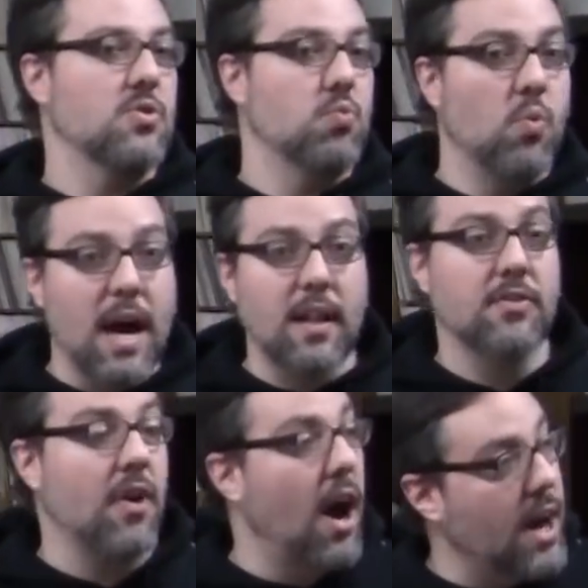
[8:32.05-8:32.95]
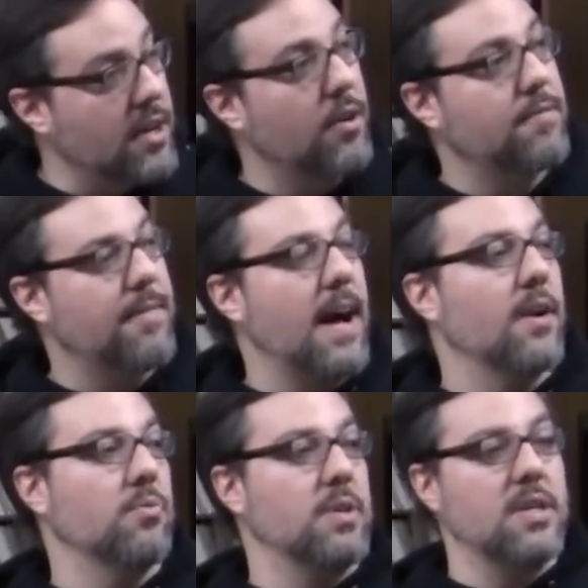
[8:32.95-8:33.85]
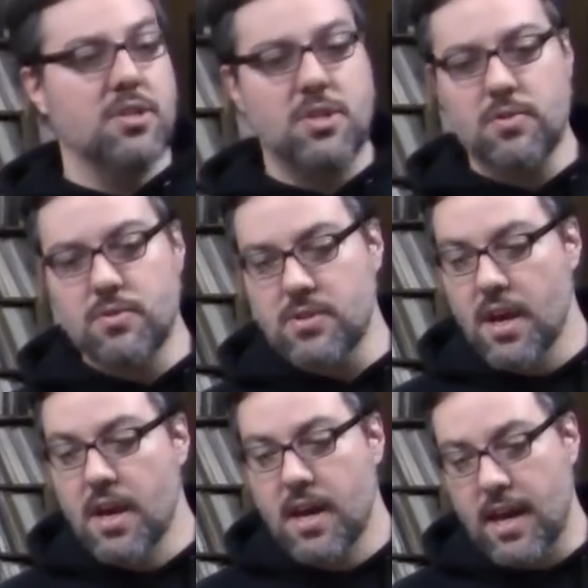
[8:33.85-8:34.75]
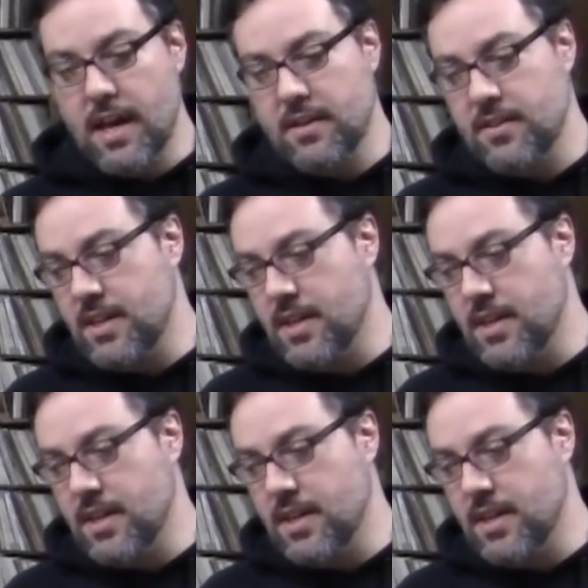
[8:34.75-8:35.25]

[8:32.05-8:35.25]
as well as audiophile reissues. And